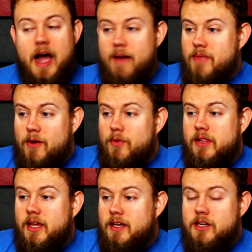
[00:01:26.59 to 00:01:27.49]
I'm not
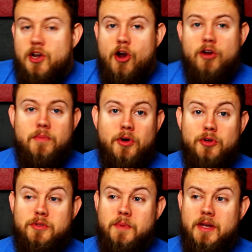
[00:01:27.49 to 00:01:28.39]
really into card
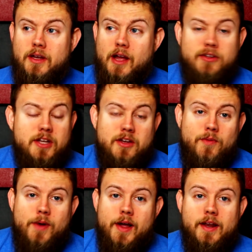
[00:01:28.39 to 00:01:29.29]
modes, but I'll tell you
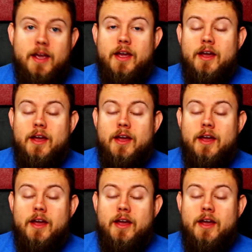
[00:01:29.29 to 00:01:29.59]
what,